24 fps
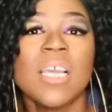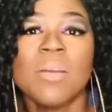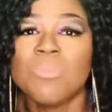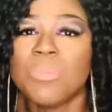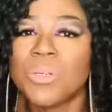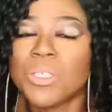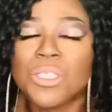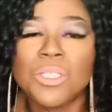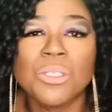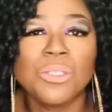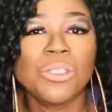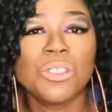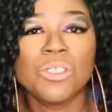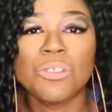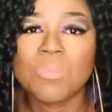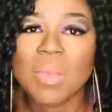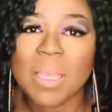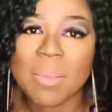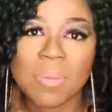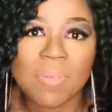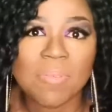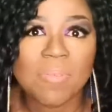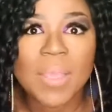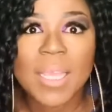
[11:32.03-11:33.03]
But due to
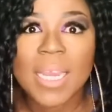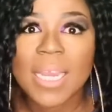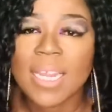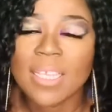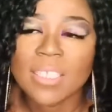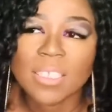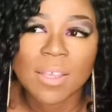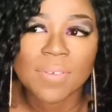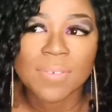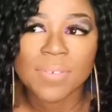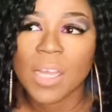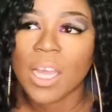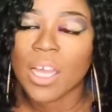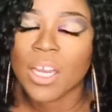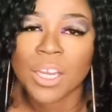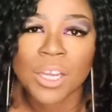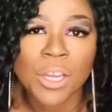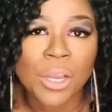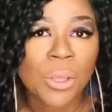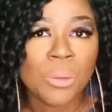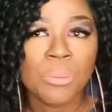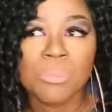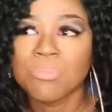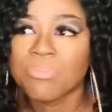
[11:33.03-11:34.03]
maybe feelings of, I don't
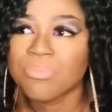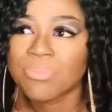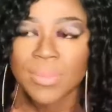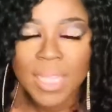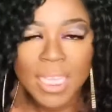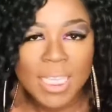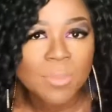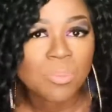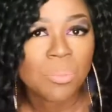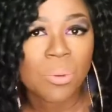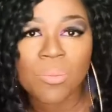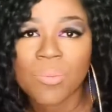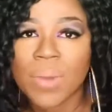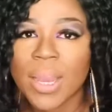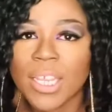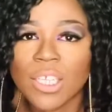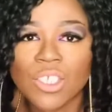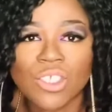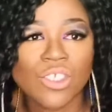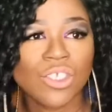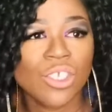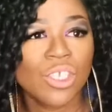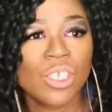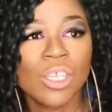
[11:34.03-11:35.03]
know,
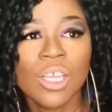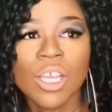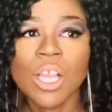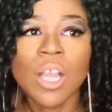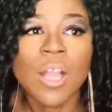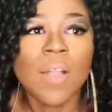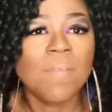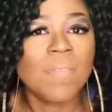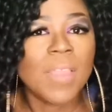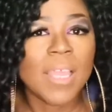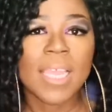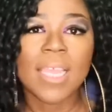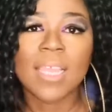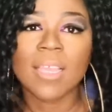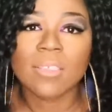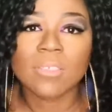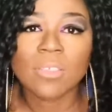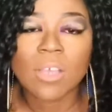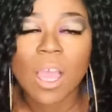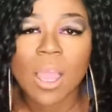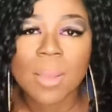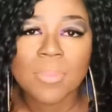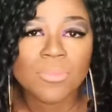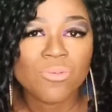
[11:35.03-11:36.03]
desperation, thinking
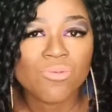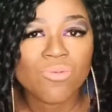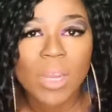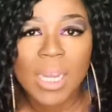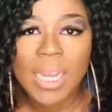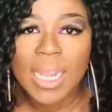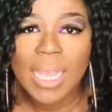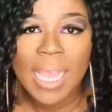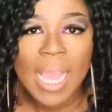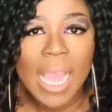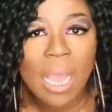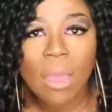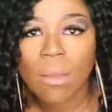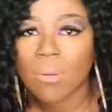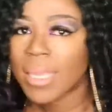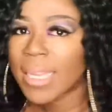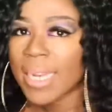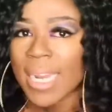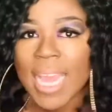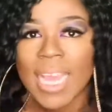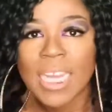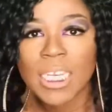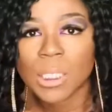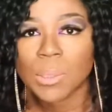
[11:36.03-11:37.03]
time's running out,
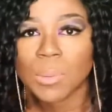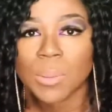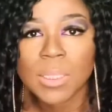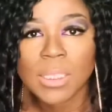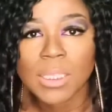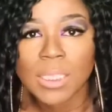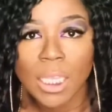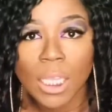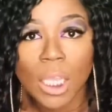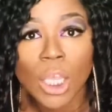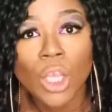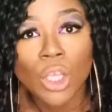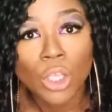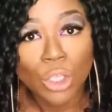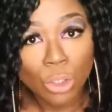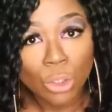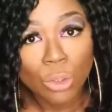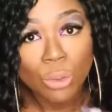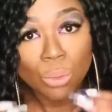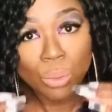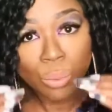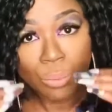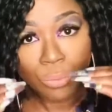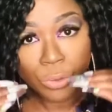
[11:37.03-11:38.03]
inadequacy,
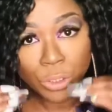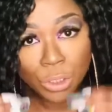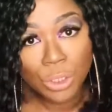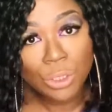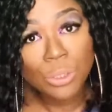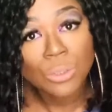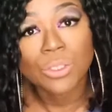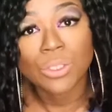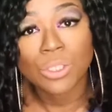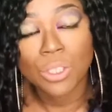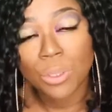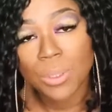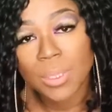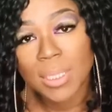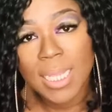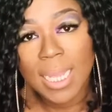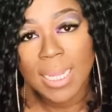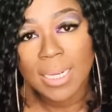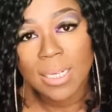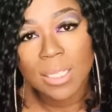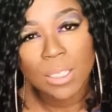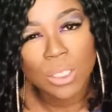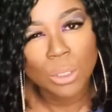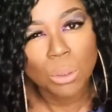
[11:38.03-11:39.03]
you reduce those
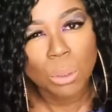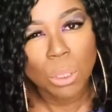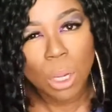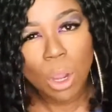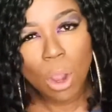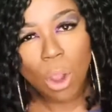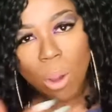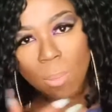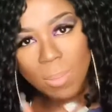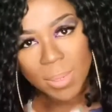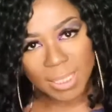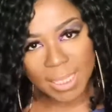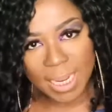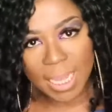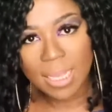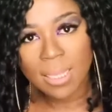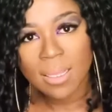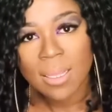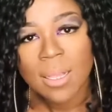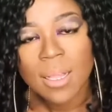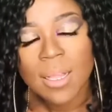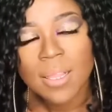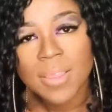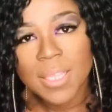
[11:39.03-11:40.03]
standards to accommodate
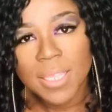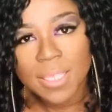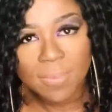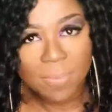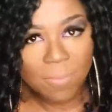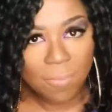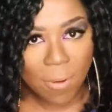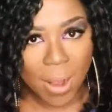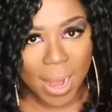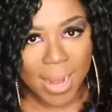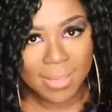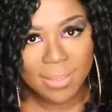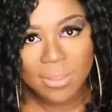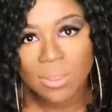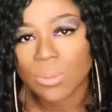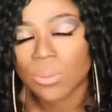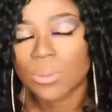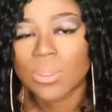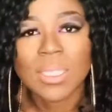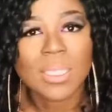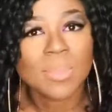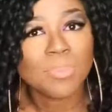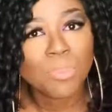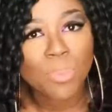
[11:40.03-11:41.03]
this friend or
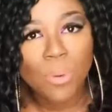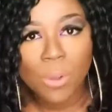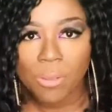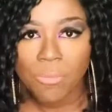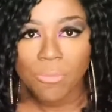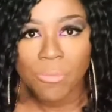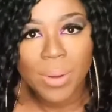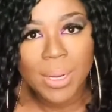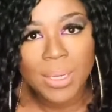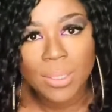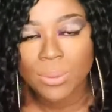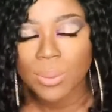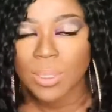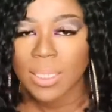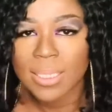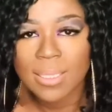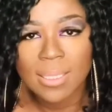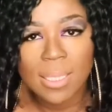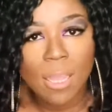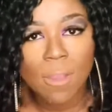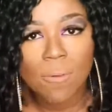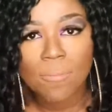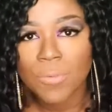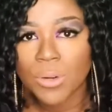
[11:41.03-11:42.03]
this boyfriend or this
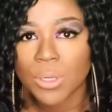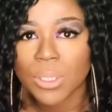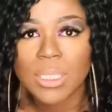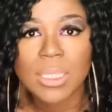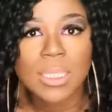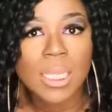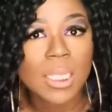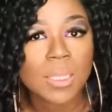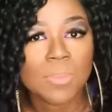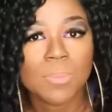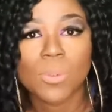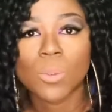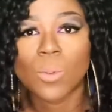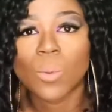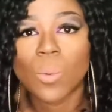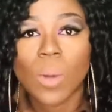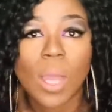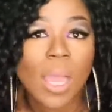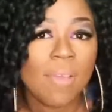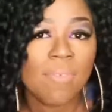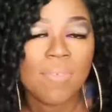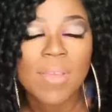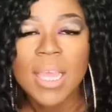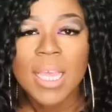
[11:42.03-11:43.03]
girlfriend, this husband or
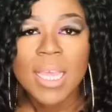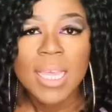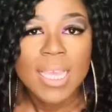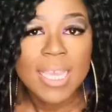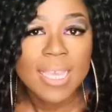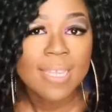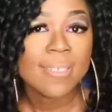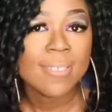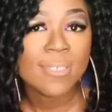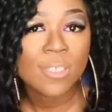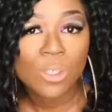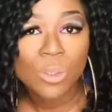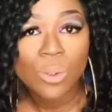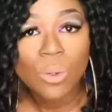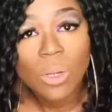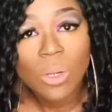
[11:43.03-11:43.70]
wife into your